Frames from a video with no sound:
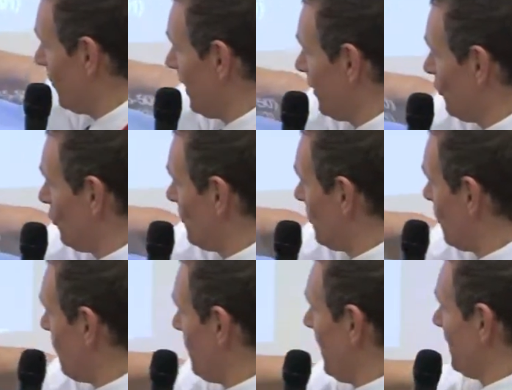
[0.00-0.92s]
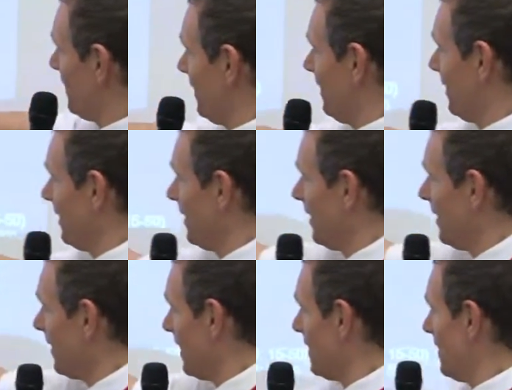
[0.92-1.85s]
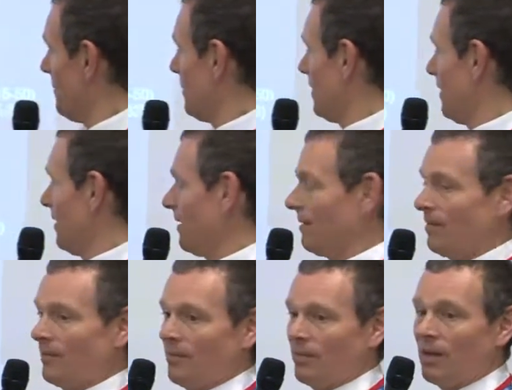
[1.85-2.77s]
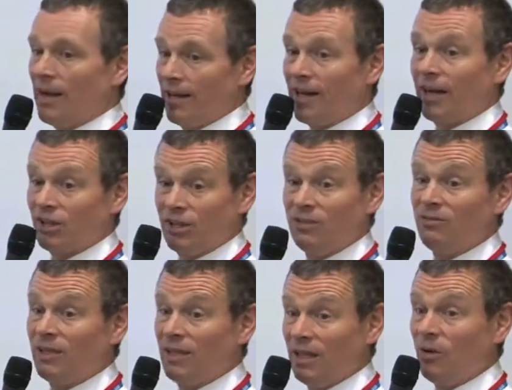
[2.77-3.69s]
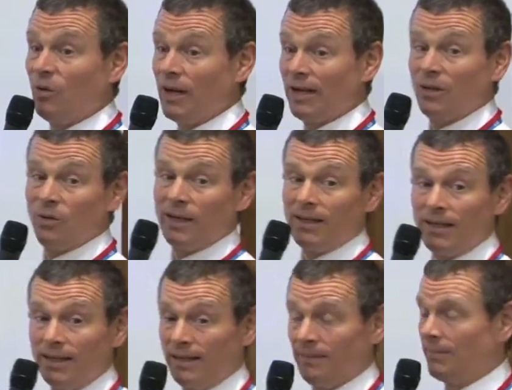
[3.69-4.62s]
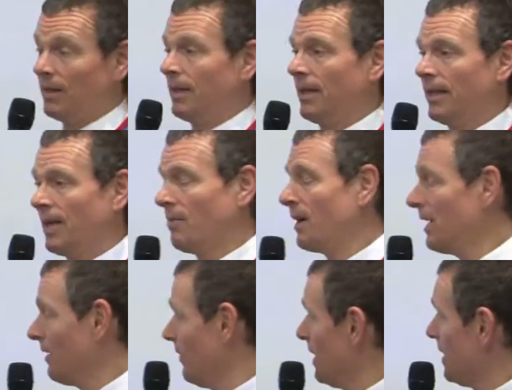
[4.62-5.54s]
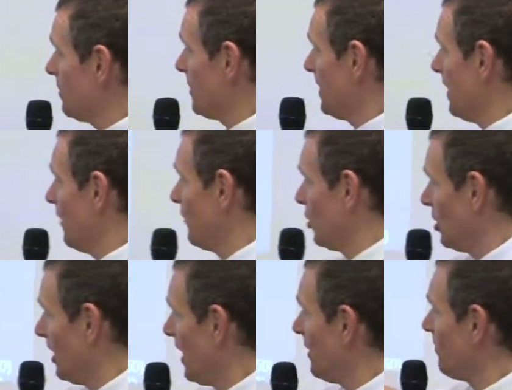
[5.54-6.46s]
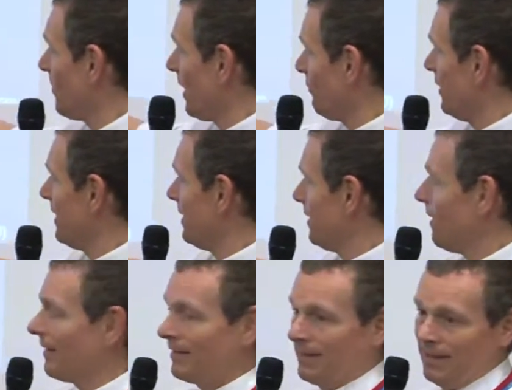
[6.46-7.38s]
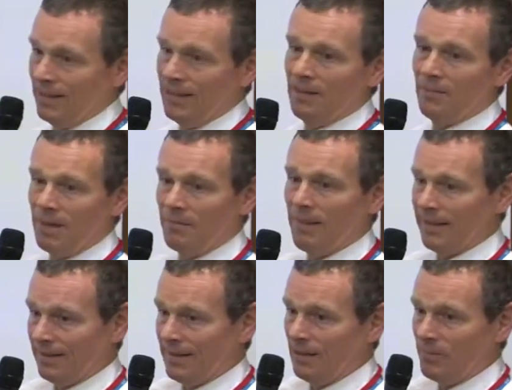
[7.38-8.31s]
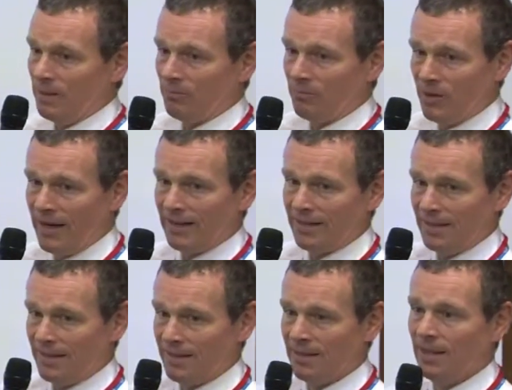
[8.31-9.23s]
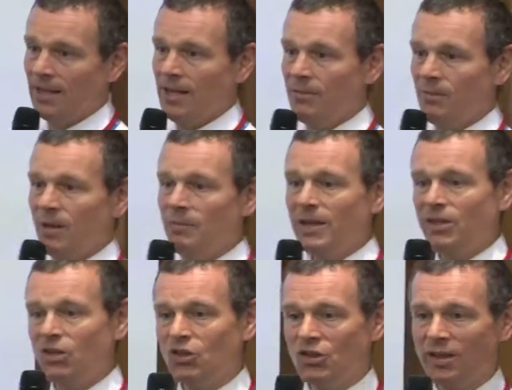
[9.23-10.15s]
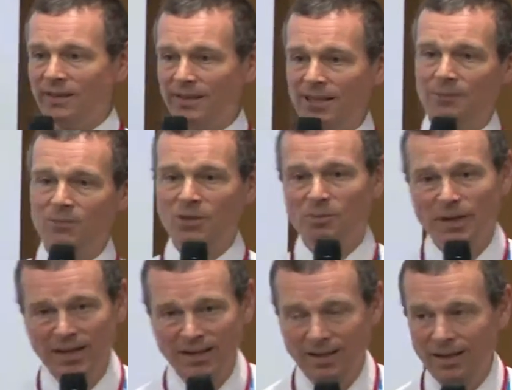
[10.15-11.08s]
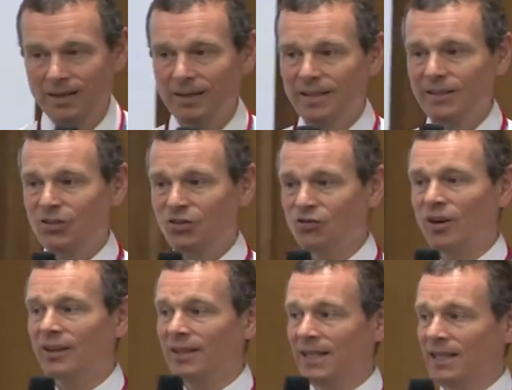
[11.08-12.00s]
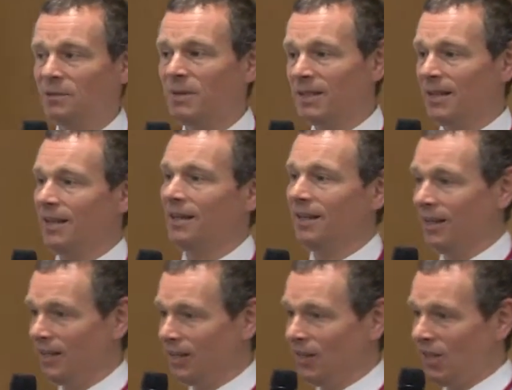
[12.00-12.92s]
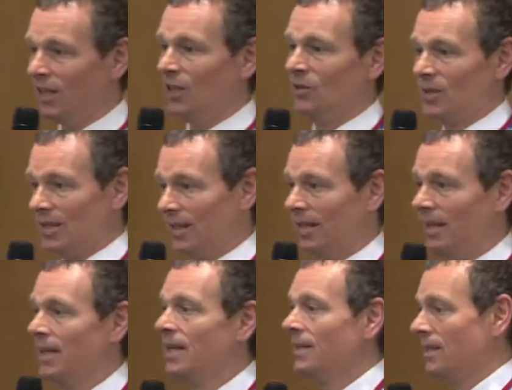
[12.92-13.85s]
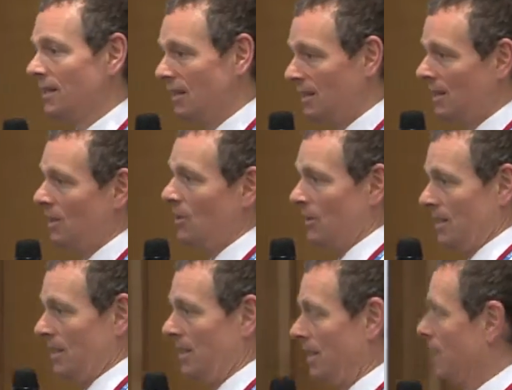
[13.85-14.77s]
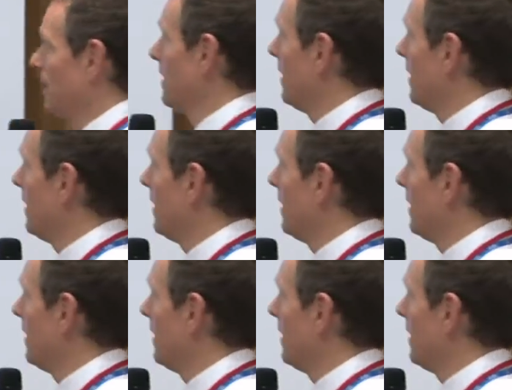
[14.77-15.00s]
when the tumour got better, they seemed to die actually really quite quickly. Now, many of these were salvaged again by restarting imatinib in practice. But the message does seem to be that this drug needs to be taken continuously to continuously